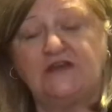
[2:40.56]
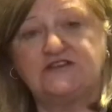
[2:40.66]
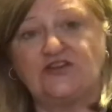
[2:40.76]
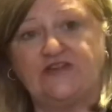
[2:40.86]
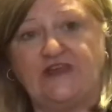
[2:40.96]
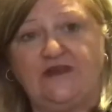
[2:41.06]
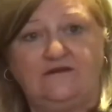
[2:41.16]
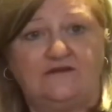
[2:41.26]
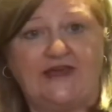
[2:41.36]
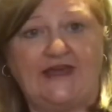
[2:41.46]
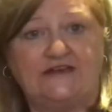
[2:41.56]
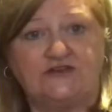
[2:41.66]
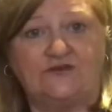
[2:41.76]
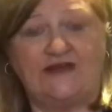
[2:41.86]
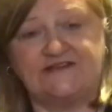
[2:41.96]
So then they had
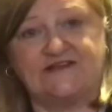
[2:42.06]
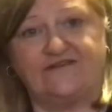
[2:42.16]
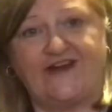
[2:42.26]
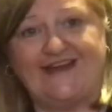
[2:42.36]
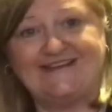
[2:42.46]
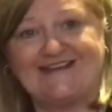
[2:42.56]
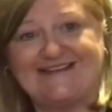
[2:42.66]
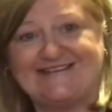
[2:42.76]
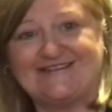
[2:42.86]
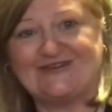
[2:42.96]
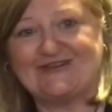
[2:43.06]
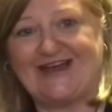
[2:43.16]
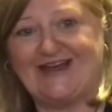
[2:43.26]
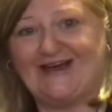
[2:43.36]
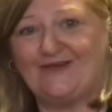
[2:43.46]
to excavate, as
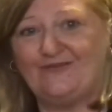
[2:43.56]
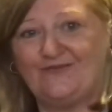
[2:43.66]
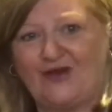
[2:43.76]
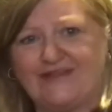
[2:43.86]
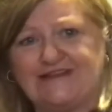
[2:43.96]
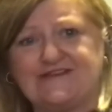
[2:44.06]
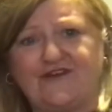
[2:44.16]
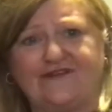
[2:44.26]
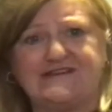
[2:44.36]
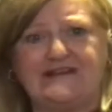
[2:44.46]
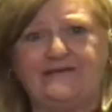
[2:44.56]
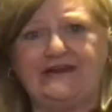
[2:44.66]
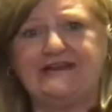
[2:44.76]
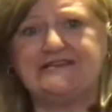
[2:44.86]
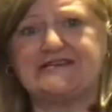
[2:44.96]
I think it's 5
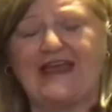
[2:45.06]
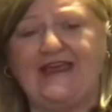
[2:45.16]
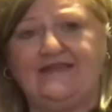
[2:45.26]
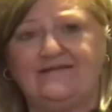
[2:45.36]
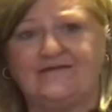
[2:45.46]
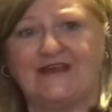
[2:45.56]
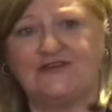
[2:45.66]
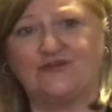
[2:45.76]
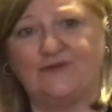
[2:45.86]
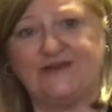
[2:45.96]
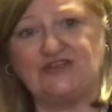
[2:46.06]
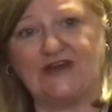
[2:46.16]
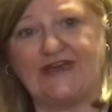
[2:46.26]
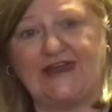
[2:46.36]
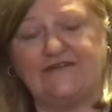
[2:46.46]
centimetres, and they took a big
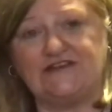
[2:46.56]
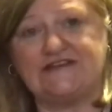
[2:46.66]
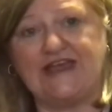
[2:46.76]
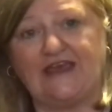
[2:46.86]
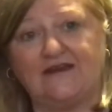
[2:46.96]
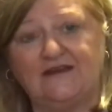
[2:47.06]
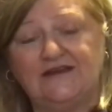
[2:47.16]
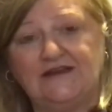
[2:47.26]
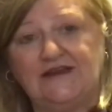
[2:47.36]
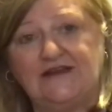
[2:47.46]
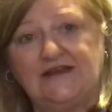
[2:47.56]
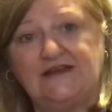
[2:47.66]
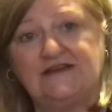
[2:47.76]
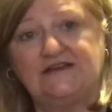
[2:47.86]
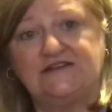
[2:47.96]
chunk out of his neck.
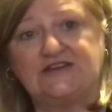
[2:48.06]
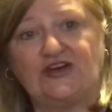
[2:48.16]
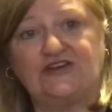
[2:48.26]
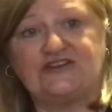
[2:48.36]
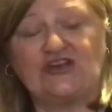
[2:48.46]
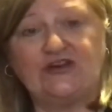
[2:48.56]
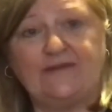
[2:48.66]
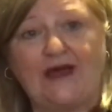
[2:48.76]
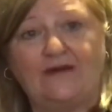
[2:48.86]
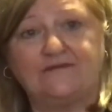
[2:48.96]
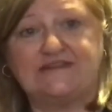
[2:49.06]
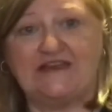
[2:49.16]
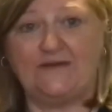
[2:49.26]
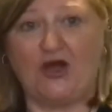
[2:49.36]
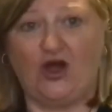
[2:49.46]
So sewed him up,
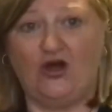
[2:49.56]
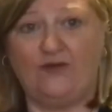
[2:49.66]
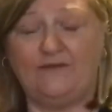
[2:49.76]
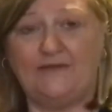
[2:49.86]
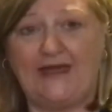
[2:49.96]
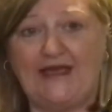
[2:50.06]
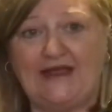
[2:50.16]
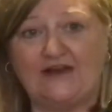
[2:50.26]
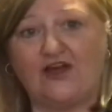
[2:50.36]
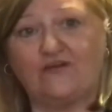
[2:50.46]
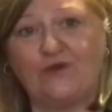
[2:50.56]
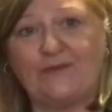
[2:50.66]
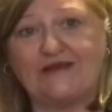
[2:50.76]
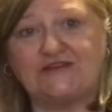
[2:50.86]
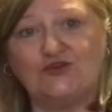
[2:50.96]
sent him home, and life went
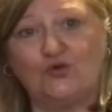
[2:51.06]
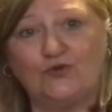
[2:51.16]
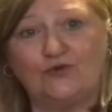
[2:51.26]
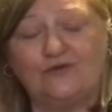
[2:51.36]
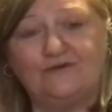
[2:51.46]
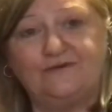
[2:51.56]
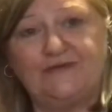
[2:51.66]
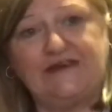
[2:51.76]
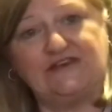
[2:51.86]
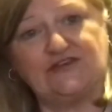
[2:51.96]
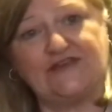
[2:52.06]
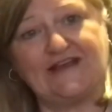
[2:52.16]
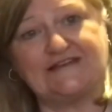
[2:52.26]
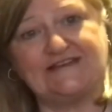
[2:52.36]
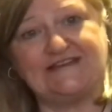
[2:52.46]
back to normal. But in
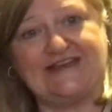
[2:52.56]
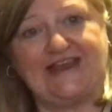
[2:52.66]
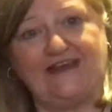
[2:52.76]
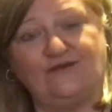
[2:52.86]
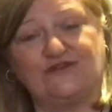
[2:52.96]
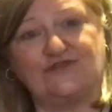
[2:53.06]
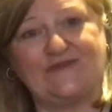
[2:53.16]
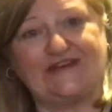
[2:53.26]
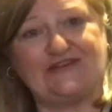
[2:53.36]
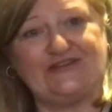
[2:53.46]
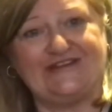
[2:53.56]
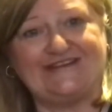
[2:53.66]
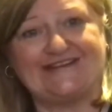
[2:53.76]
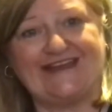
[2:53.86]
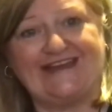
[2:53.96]
2010, which was about 2
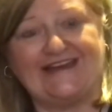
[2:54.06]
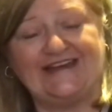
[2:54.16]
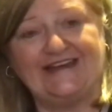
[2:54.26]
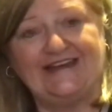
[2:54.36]
years later,